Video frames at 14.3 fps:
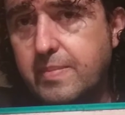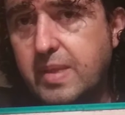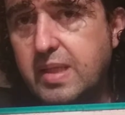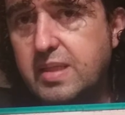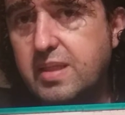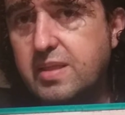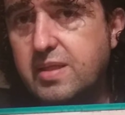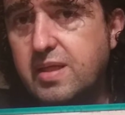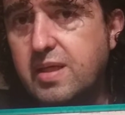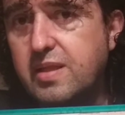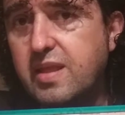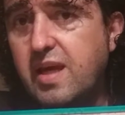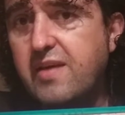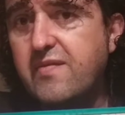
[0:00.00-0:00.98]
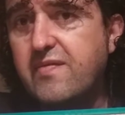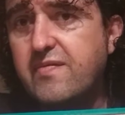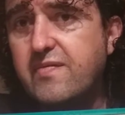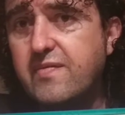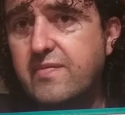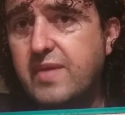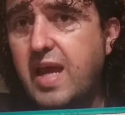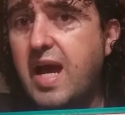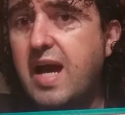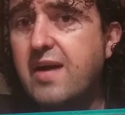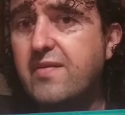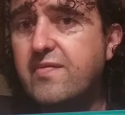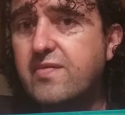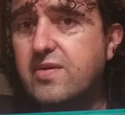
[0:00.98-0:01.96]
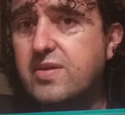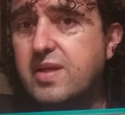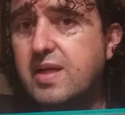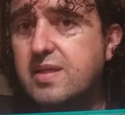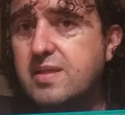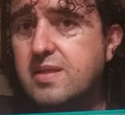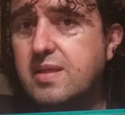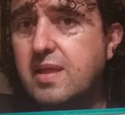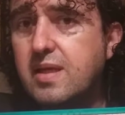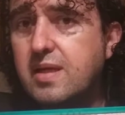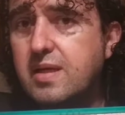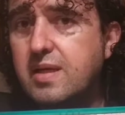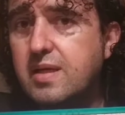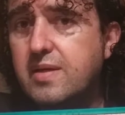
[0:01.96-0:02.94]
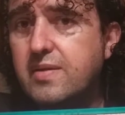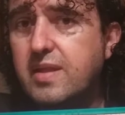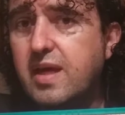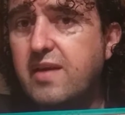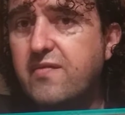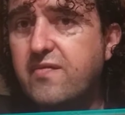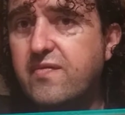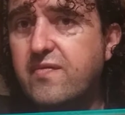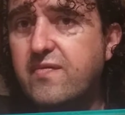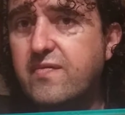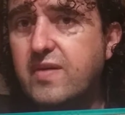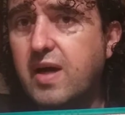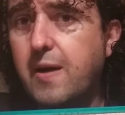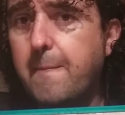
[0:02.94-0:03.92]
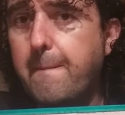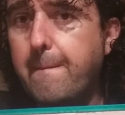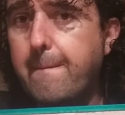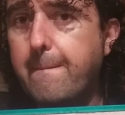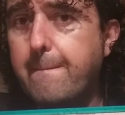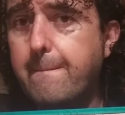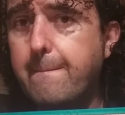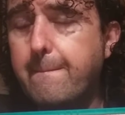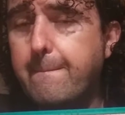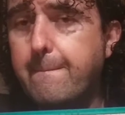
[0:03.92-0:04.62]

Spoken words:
etc. They have conjunction, they've come.